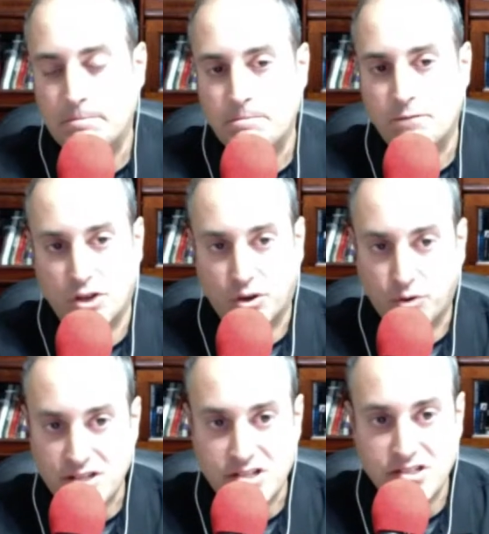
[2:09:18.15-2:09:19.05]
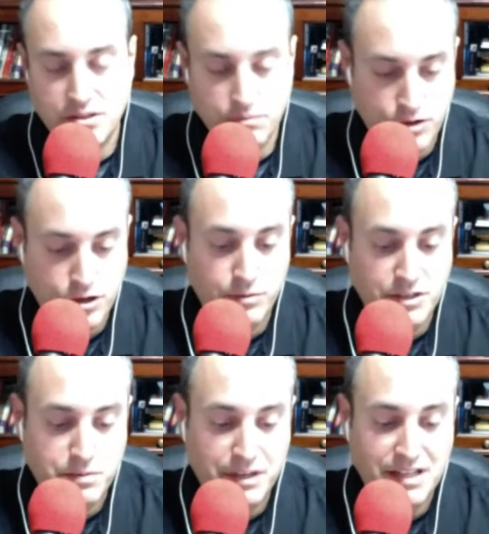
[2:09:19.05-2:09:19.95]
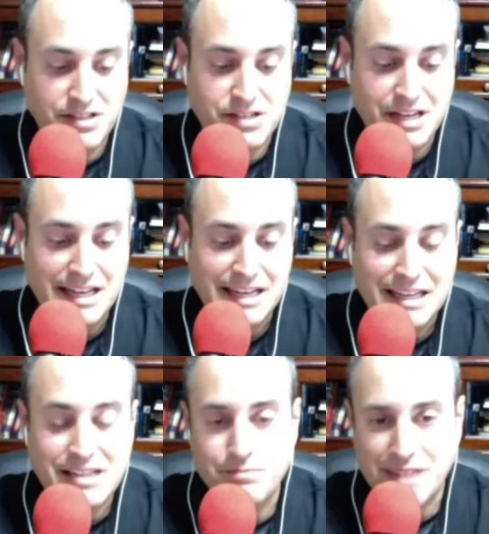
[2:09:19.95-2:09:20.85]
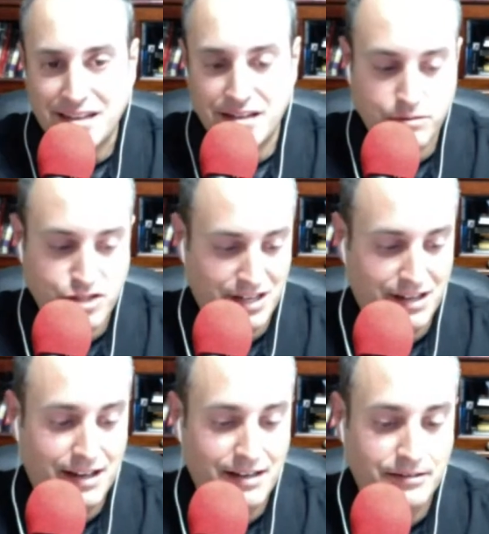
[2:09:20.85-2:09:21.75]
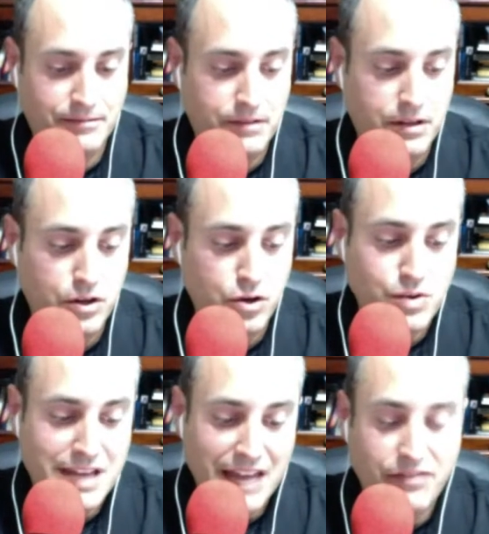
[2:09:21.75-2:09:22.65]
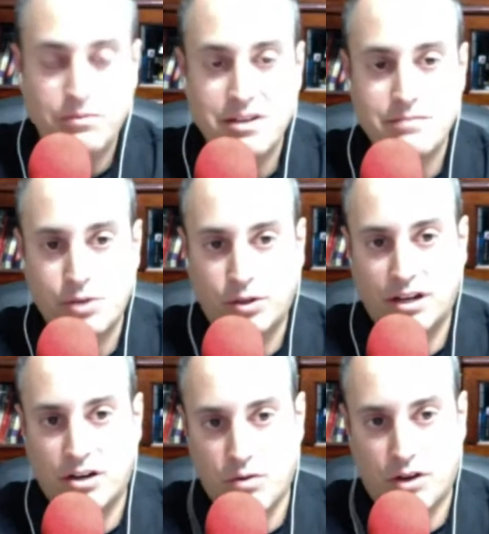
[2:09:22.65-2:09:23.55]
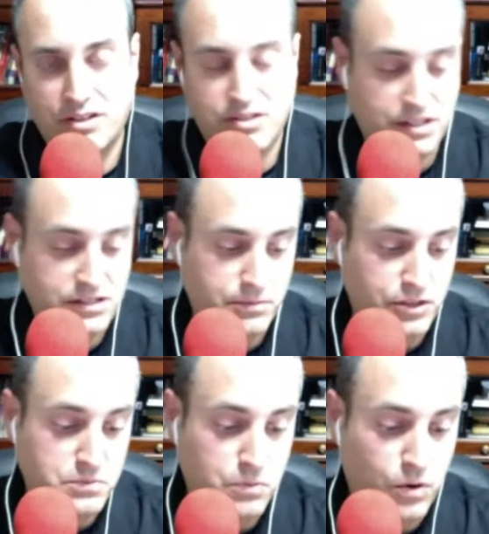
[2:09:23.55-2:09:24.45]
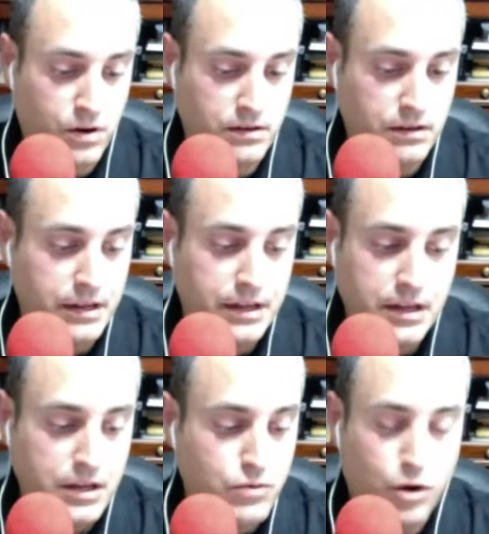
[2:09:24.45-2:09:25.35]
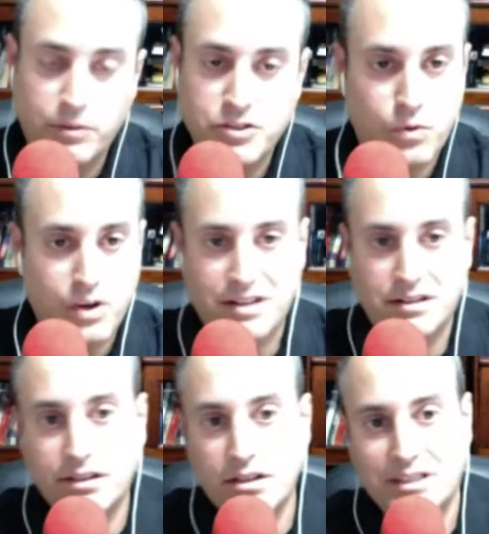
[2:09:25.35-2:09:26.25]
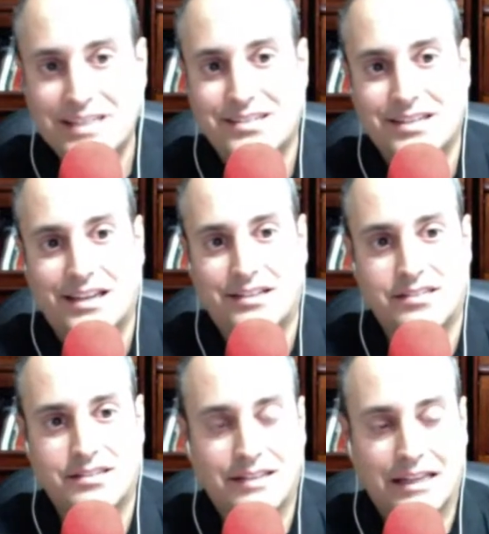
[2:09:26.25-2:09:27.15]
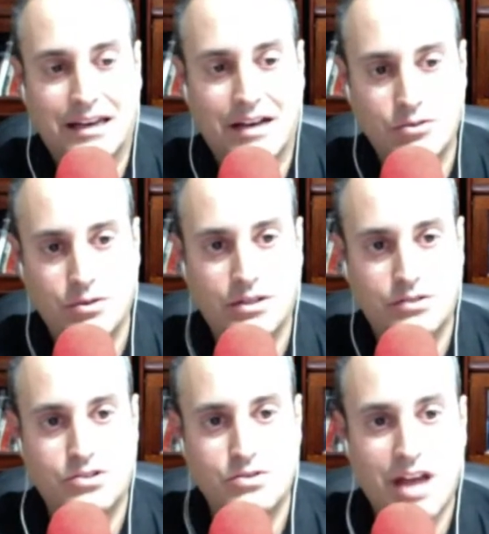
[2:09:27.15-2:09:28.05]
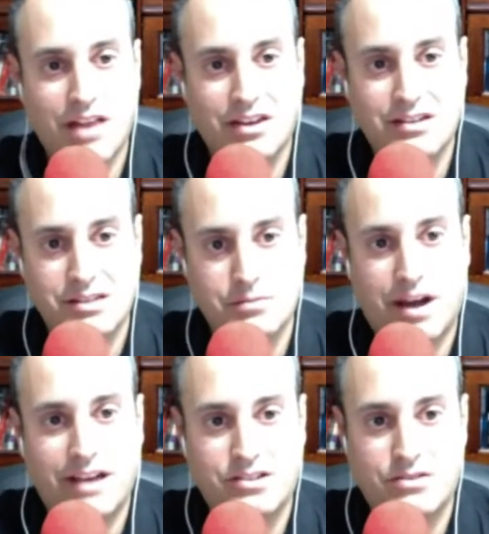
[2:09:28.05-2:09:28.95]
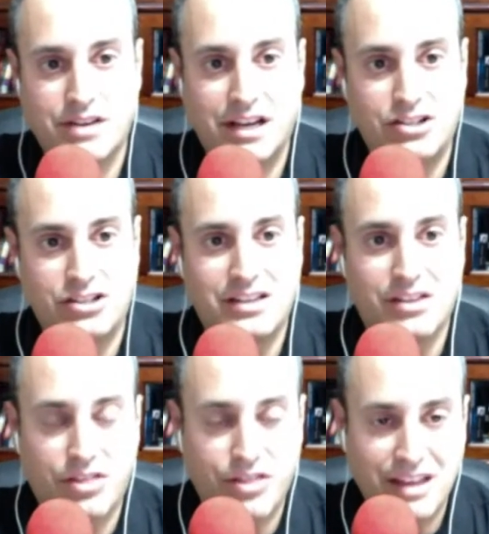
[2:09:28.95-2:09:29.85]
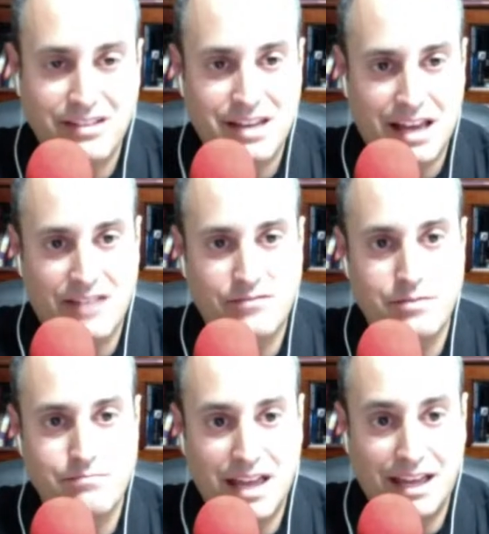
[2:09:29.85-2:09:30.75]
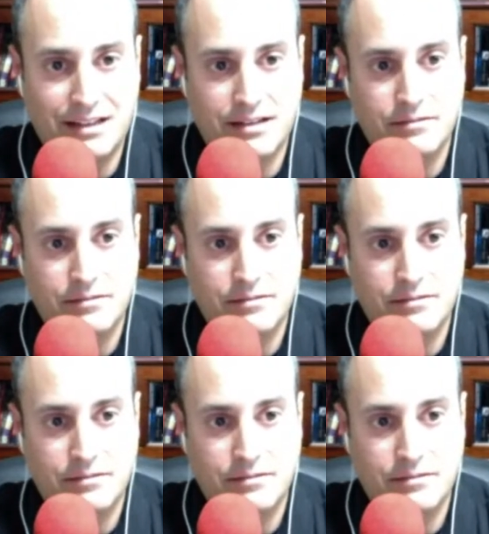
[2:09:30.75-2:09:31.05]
for the Christians in the room, it's because he's made in the image of God, who gave him the ability to do all these things and much more. Romans 1 clearly states that everyone knows the true God that exists by his creation and the things that have been made.